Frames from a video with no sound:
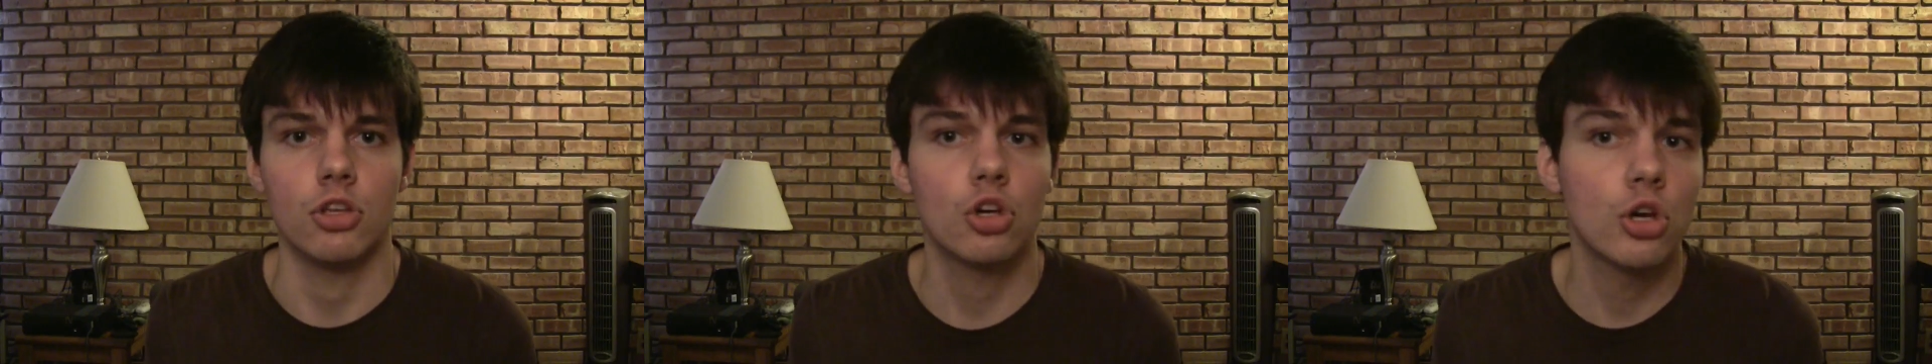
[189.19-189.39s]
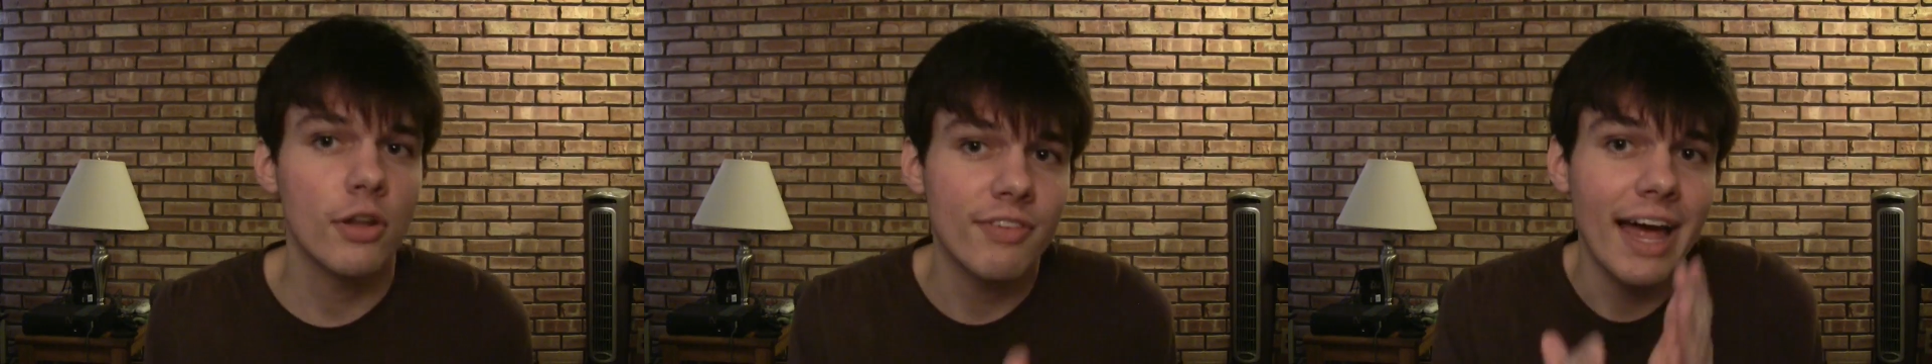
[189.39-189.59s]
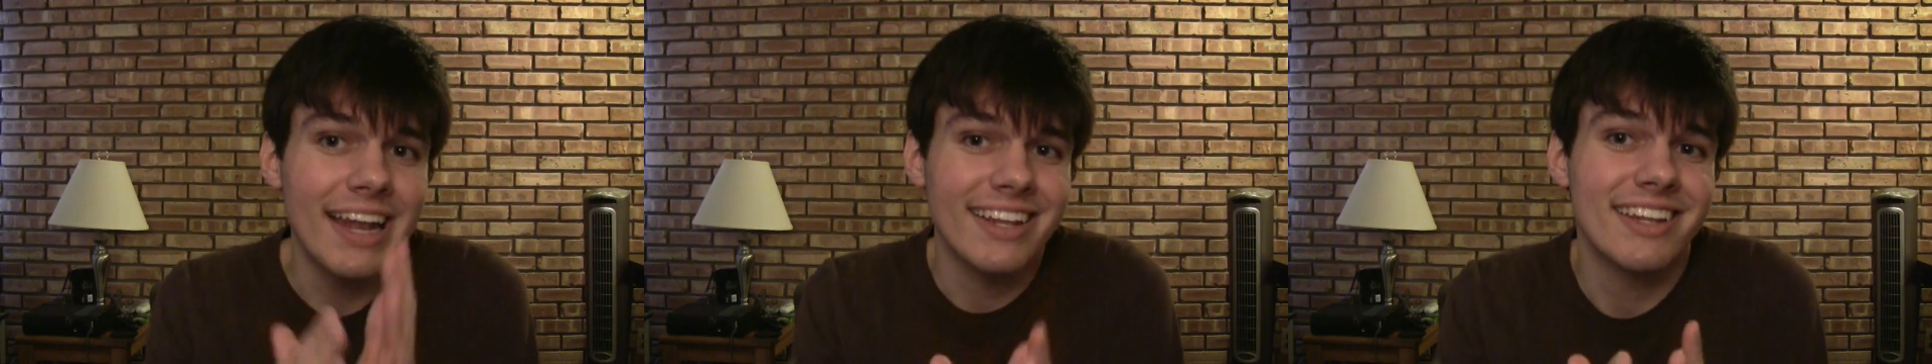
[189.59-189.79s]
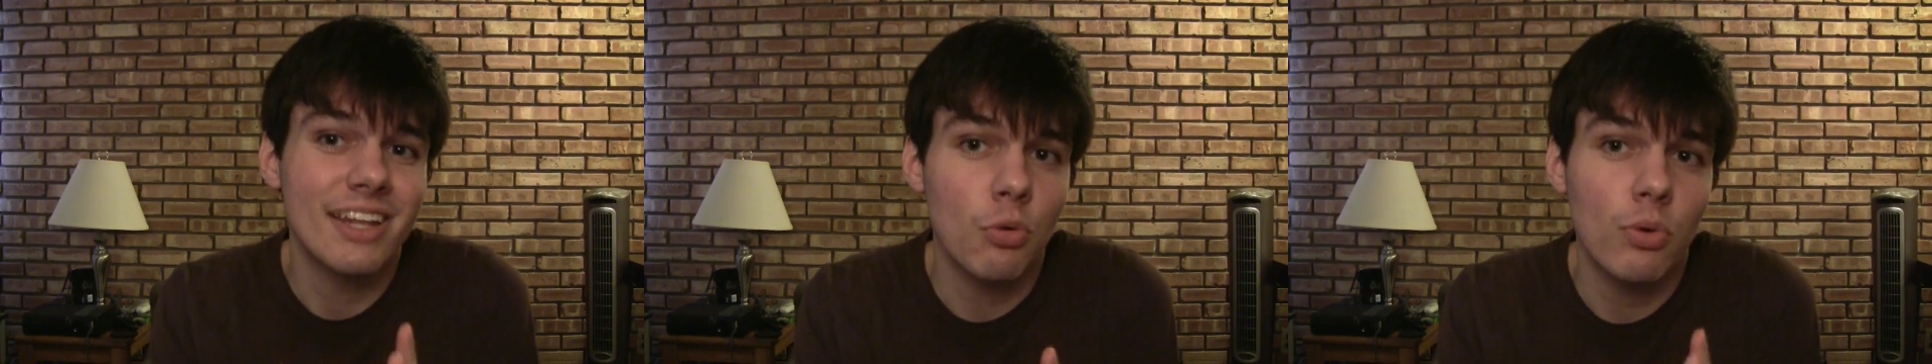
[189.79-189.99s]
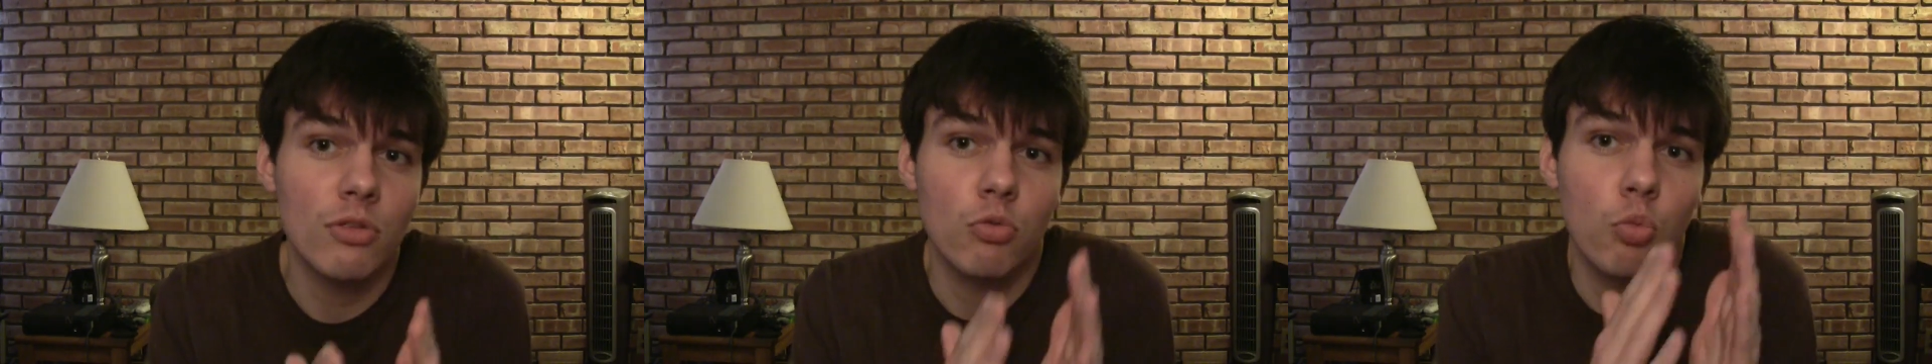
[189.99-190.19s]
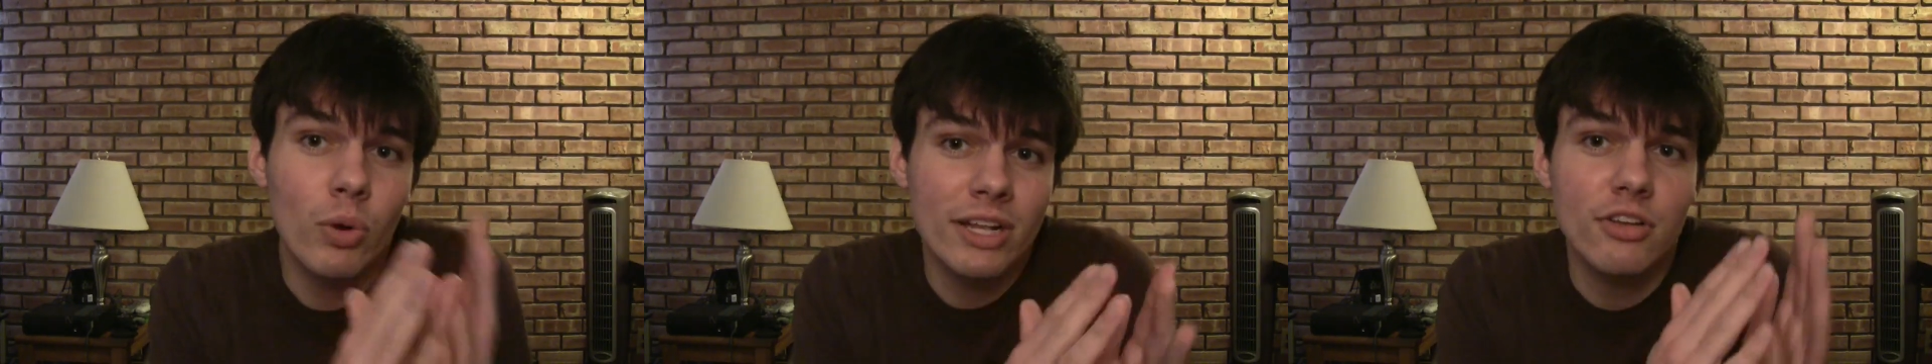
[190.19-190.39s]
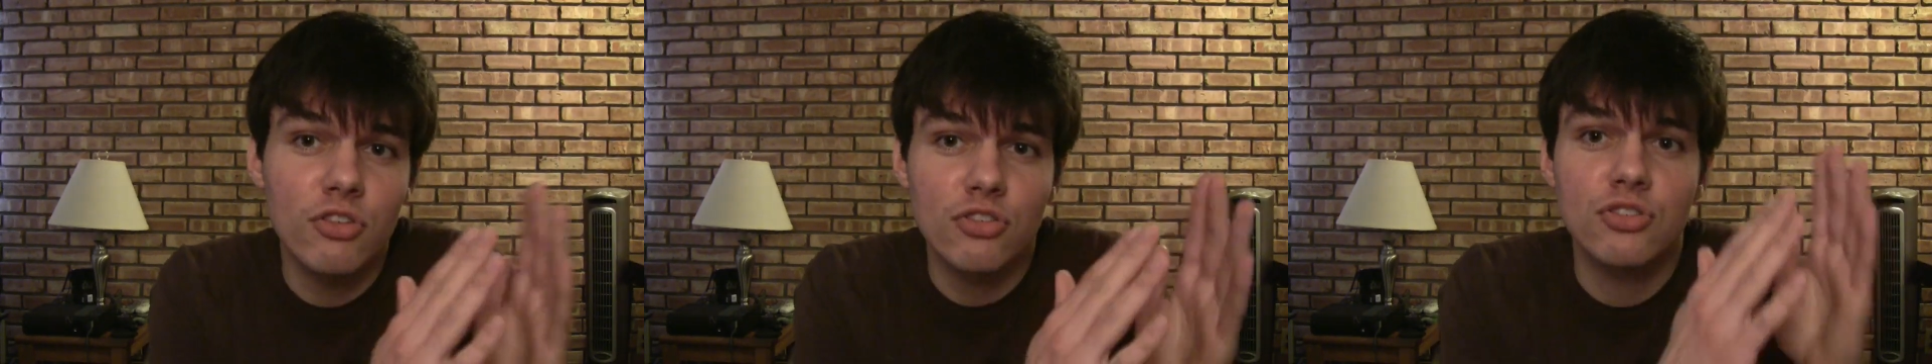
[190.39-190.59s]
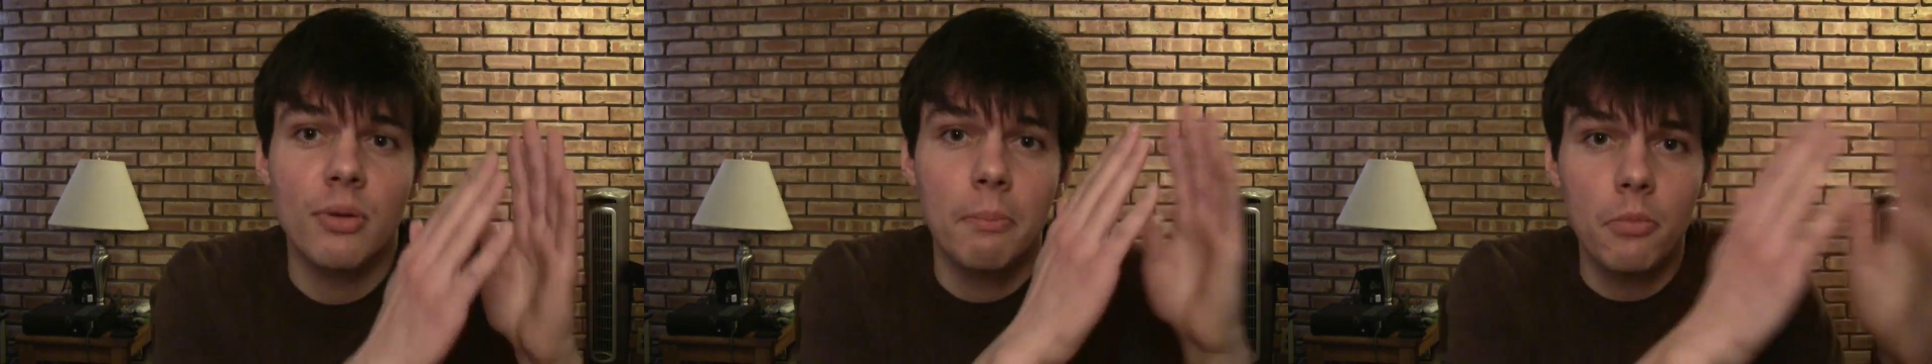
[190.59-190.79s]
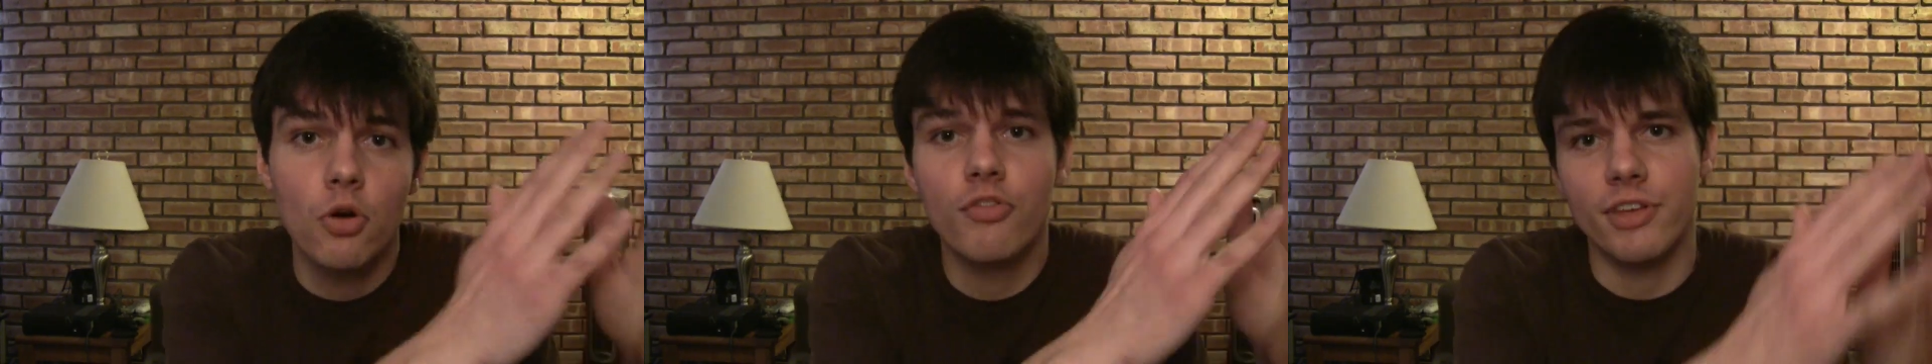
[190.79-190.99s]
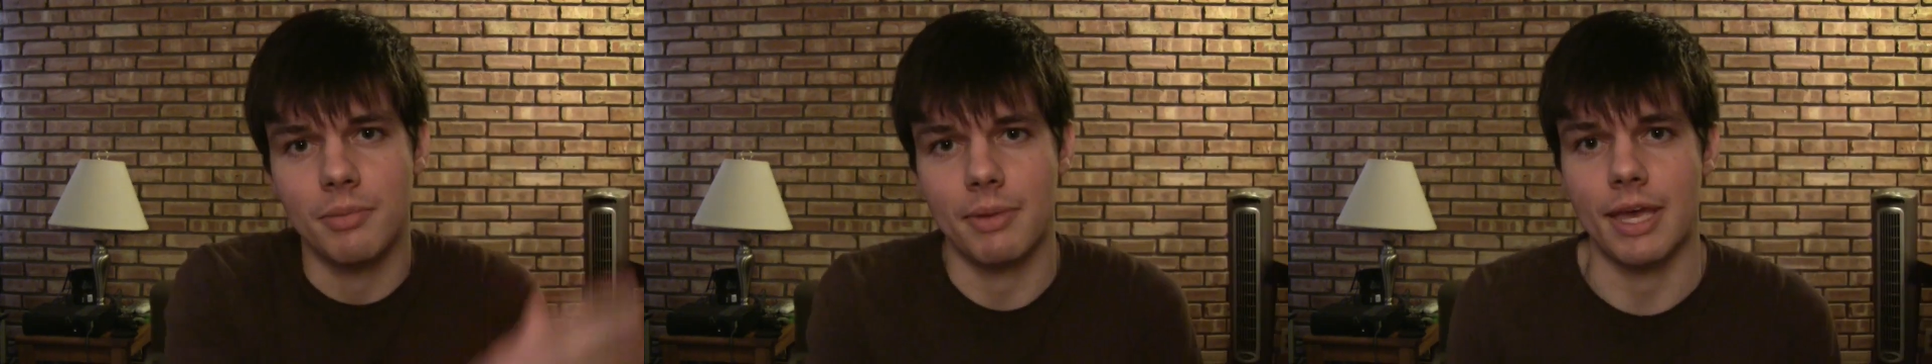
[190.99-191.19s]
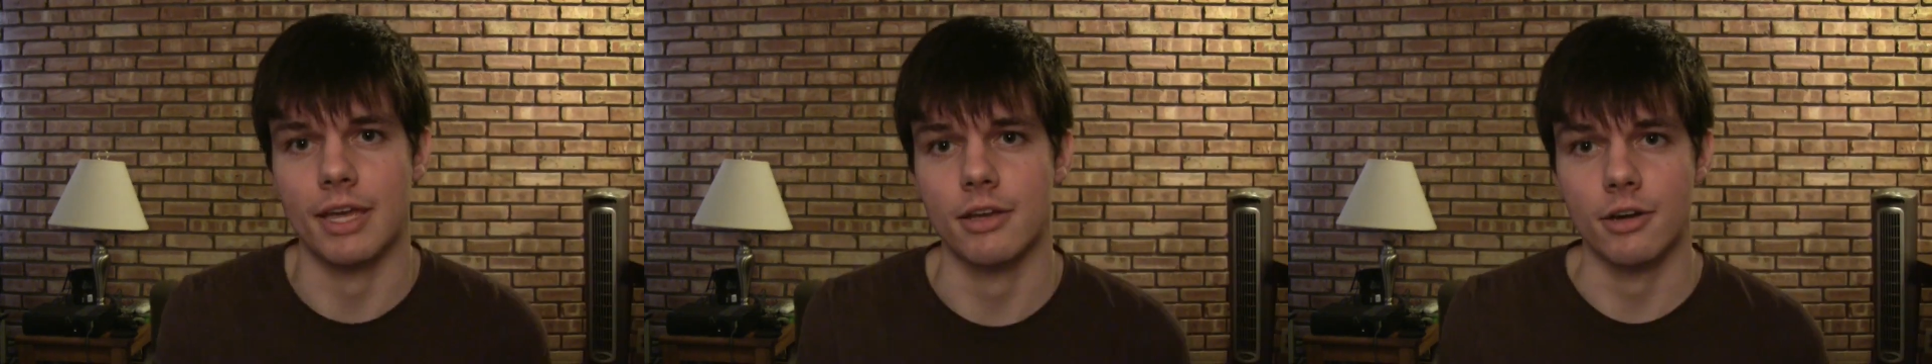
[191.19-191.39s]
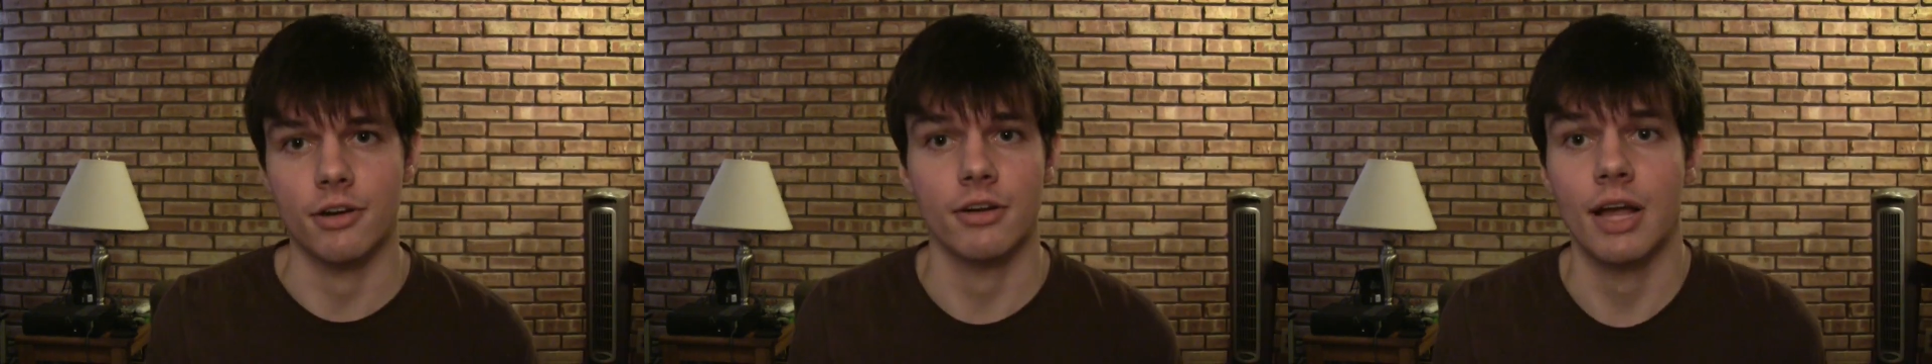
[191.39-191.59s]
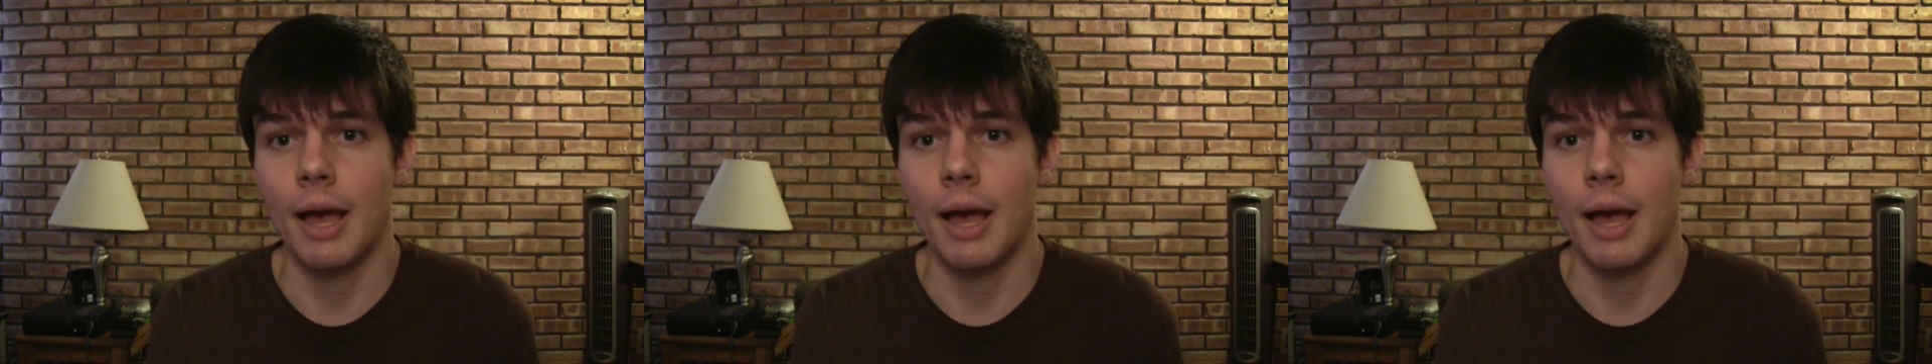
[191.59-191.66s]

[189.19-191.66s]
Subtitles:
You could have edited it with Windows Movie Maker.